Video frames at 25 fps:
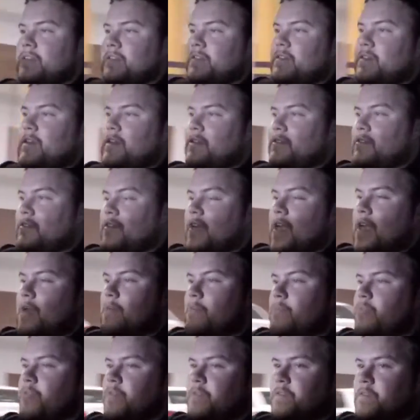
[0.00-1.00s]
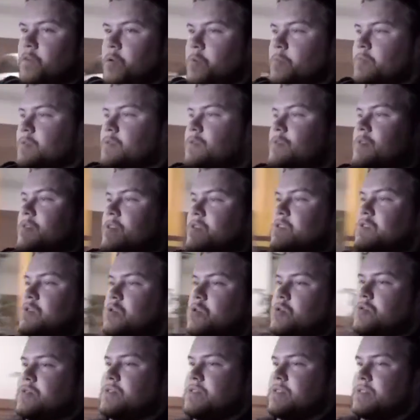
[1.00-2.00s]
Yes, M Performance
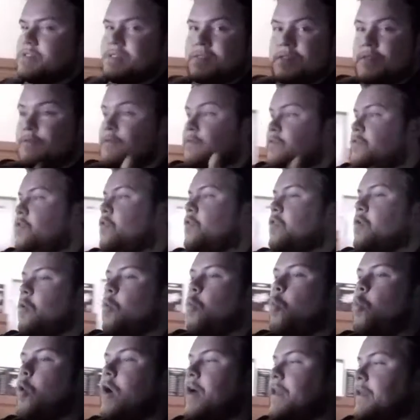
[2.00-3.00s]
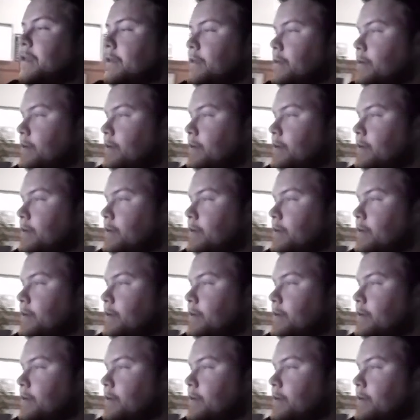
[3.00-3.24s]
exhaust system for the win.